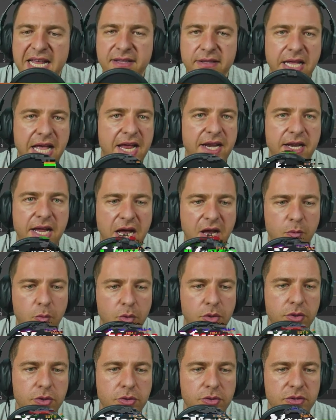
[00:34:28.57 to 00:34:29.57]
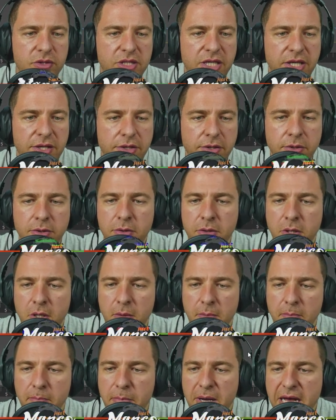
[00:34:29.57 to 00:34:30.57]
then I will continue
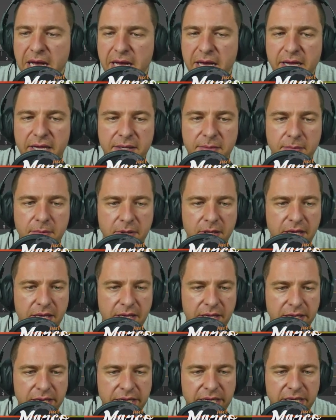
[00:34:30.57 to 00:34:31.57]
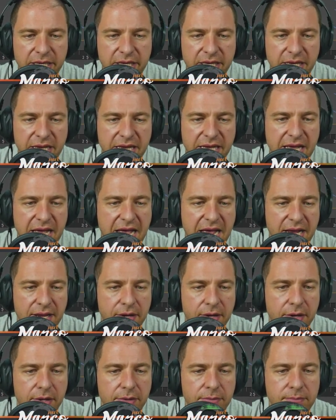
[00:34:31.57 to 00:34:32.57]
by clicking
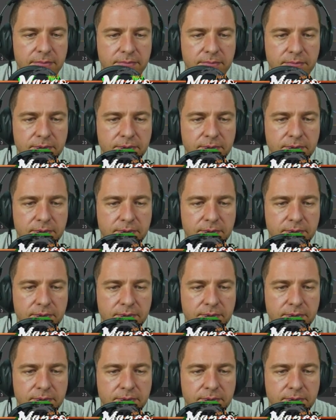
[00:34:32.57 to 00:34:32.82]
again,